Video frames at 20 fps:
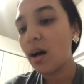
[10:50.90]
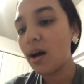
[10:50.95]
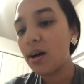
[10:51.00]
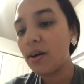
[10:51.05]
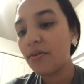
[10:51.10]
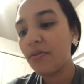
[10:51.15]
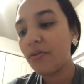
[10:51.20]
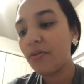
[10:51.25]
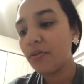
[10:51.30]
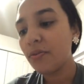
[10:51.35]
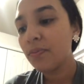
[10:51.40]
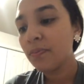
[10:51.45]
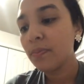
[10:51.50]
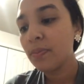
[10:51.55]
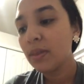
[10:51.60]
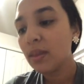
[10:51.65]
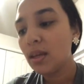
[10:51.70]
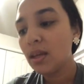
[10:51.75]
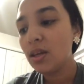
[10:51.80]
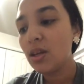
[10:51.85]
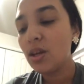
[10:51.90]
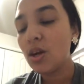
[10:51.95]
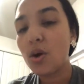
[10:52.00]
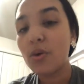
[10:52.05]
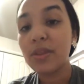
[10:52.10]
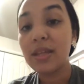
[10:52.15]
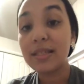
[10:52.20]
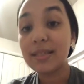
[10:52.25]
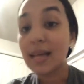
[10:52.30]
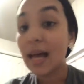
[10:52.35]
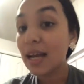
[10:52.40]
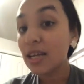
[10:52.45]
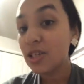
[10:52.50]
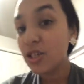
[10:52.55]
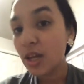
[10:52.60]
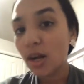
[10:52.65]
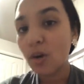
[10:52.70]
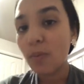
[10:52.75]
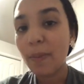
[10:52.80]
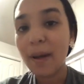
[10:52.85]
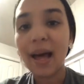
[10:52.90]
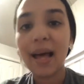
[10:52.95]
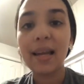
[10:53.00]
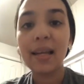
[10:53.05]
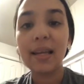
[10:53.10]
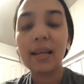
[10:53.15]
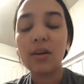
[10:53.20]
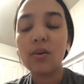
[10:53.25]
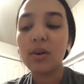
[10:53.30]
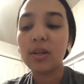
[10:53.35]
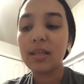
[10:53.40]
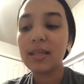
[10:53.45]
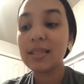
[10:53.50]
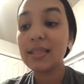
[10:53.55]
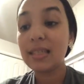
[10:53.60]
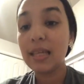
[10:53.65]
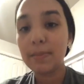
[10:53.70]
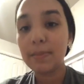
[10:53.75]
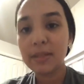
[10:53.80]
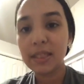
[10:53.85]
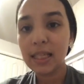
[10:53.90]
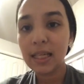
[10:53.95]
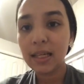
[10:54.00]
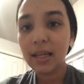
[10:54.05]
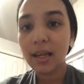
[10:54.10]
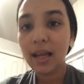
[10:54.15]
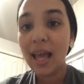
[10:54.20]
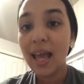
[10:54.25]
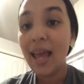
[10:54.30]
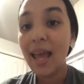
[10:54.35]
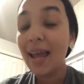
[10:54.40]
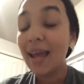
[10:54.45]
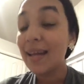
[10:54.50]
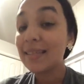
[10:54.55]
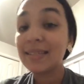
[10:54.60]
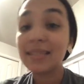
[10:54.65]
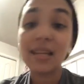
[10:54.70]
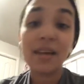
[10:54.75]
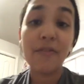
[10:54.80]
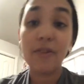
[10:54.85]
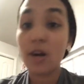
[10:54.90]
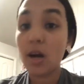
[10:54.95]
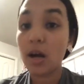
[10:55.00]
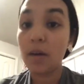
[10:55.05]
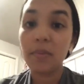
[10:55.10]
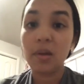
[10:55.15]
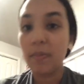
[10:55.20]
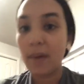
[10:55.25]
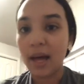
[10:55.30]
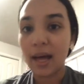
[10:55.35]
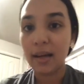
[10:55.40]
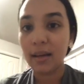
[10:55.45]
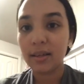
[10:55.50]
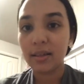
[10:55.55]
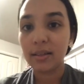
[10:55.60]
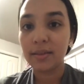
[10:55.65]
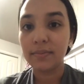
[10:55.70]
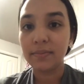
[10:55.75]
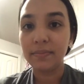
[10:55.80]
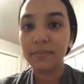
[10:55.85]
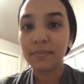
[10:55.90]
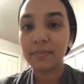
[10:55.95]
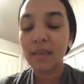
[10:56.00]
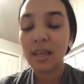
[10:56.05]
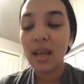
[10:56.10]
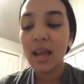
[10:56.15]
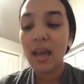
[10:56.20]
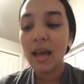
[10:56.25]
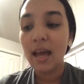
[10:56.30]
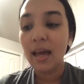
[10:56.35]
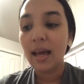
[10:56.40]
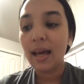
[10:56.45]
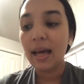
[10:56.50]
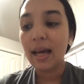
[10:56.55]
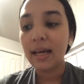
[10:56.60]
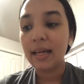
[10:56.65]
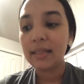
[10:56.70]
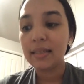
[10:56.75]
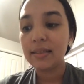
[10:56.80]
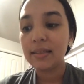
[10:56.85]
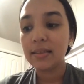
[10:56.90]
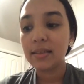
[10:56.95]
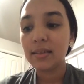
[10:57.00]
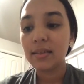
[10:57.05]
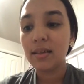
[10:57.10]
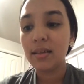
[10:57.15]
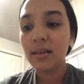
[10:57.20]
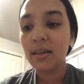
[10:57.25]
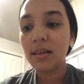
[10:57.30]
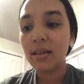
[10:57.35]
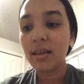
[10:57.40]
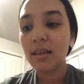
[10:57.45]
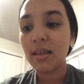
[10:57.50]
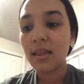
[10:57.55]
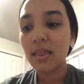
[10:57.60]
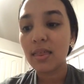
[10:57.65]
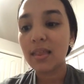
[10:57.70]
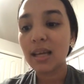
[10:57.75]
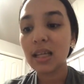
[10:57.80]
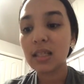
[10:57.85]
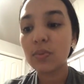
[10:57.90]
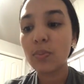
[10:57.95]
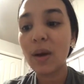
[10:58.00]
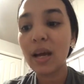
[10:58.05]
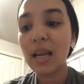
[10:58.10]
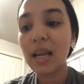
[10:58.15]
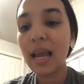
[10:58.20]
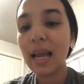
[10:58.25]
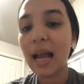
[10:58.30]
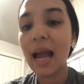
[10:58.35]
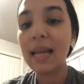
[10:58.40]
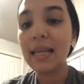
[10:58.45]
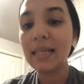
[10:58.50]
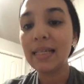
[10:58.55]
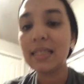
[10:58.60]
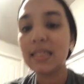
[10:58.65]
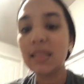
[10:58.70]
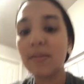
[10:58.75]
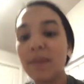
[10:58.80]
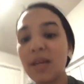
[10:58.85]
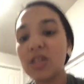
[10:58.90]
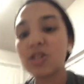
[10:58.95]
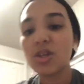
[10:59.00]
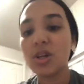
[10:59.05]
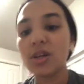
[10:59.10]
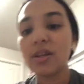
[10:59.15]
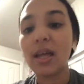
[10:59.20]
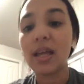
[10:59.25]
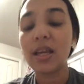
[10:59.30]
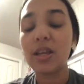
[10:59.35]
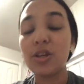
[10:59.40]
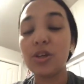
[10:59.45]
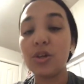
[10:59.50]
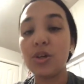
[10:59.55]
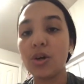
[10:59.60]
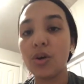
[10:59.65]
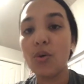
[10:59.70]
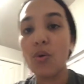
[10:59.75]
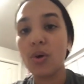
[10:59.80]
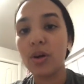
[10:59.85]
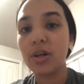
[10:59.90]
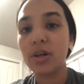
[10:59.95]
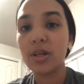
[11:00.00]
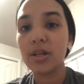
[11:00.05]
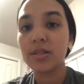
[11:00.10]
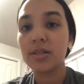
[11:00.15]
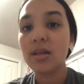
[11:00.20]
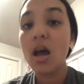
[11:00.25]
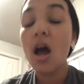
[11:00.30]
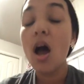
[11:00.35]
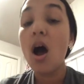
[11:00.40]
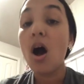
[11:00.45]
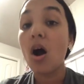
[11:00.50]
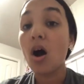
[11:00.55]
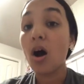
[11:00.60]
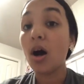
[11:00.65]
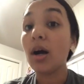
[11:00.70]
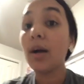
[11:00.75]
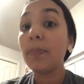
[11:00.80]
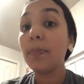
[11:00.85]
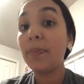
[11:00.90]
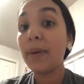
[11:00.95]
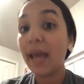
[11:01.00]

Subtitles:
of, you know, this eyeshadow palette or this lipstick, it's never coming back. And that's why, like, I need to make sure that your orders are